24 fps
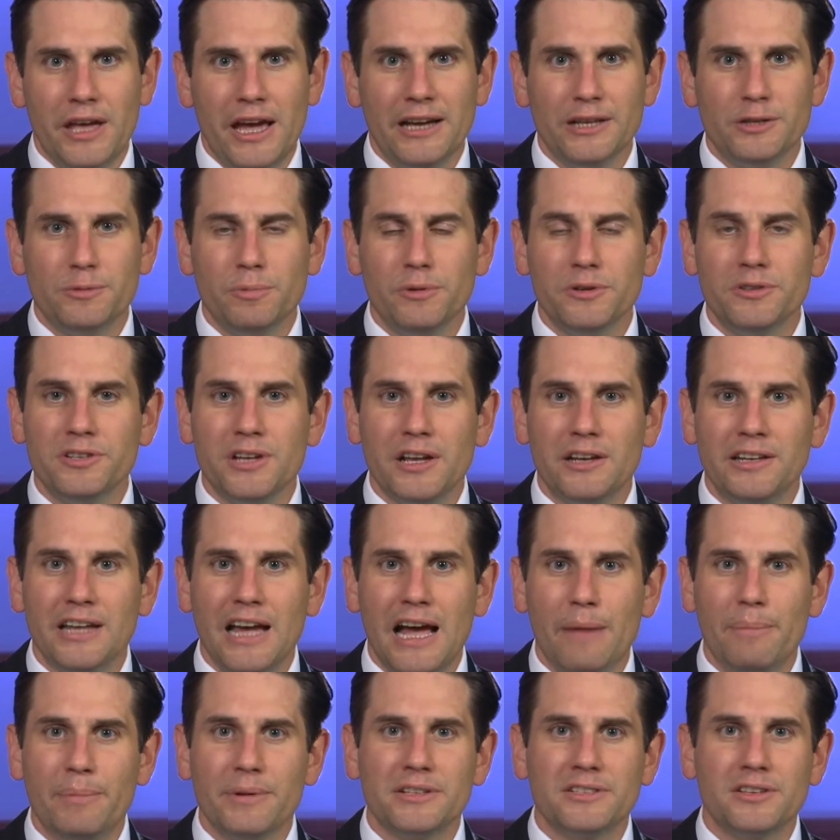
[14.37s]
experts on
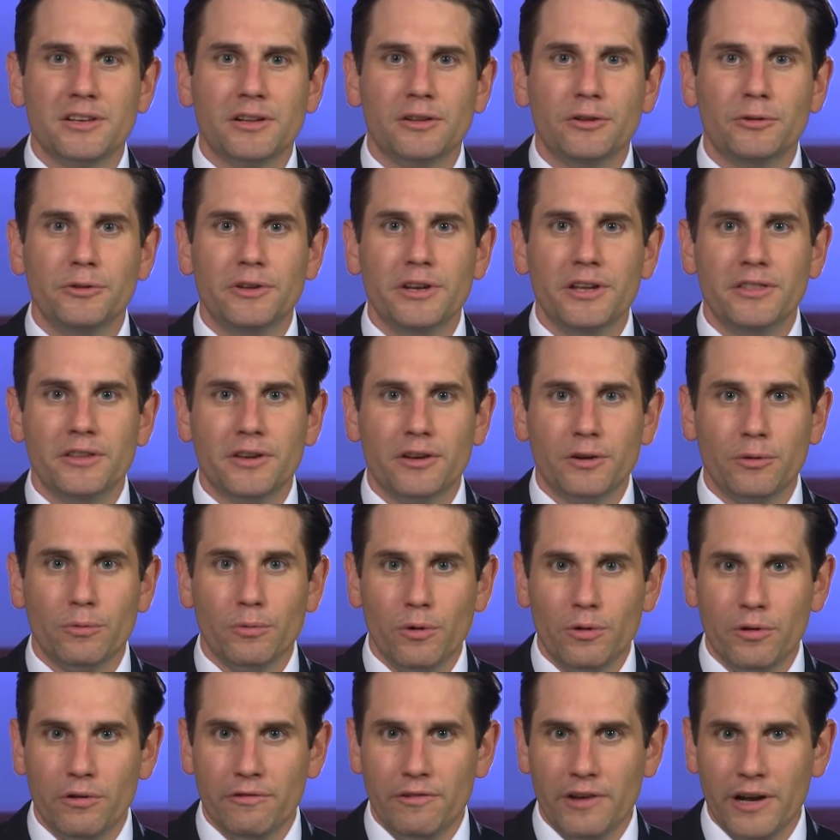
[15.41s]
topics including the
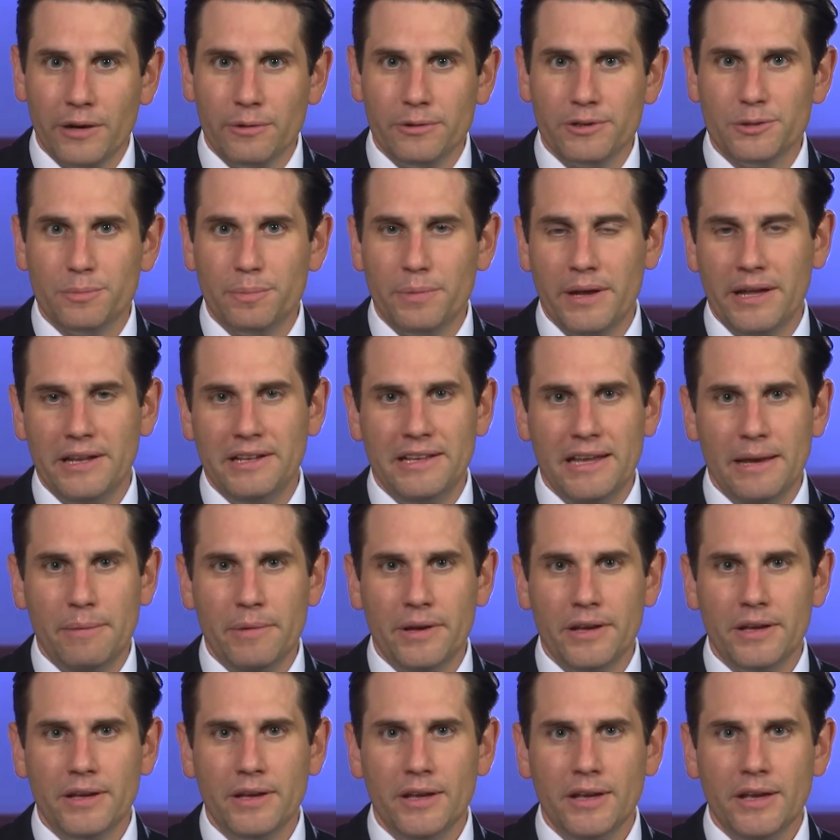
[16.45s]
coronavirus
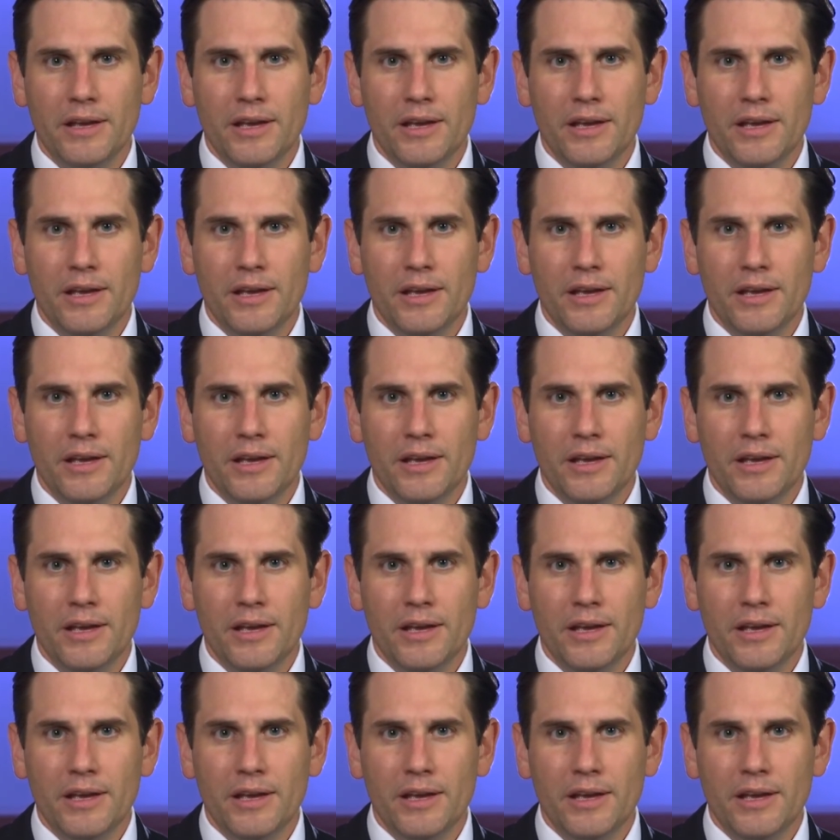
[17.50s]
pandemic,